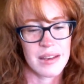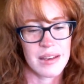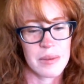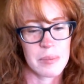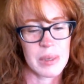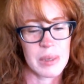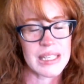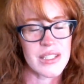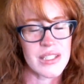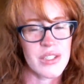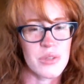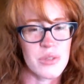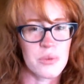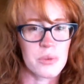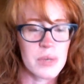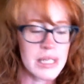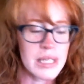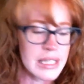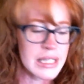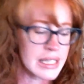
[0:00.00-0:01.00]
But it's
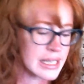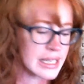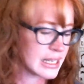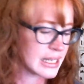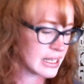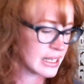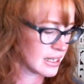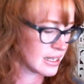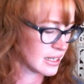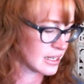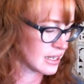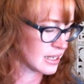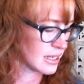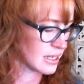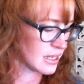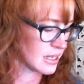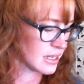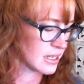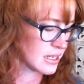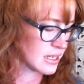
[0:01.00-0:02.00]
really,
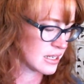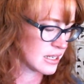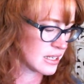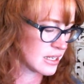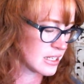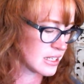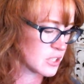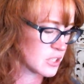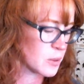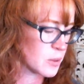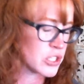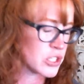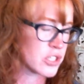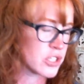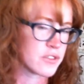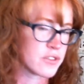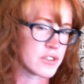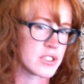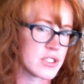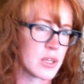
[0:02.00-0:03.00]
especially
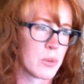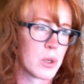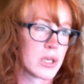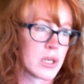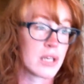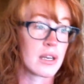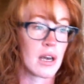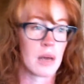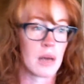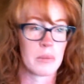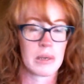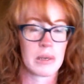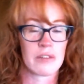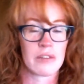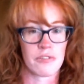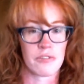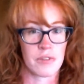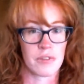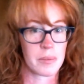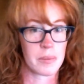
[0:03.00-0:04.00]
for someone coming
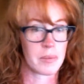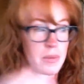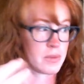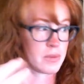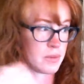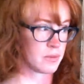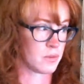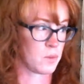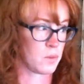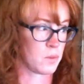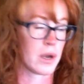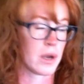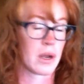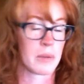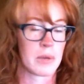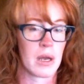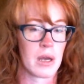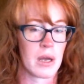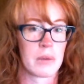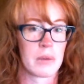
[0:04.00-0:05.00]
from where
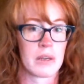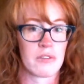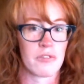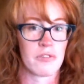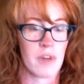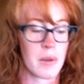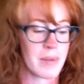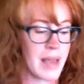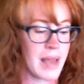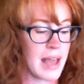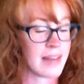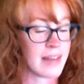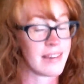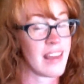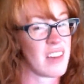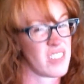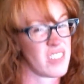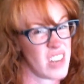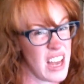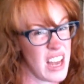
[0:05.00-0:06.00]
I'm coming from,
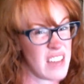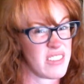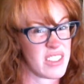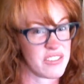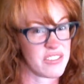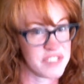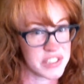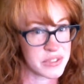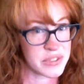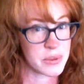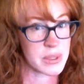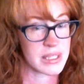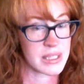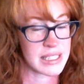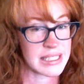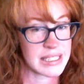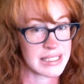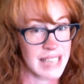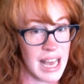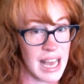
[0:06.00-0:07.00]
never having filled one of
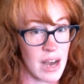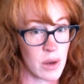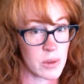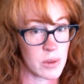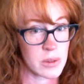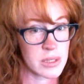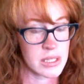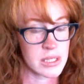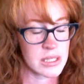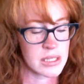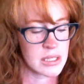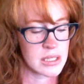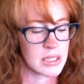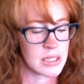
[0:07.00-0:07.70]
these out,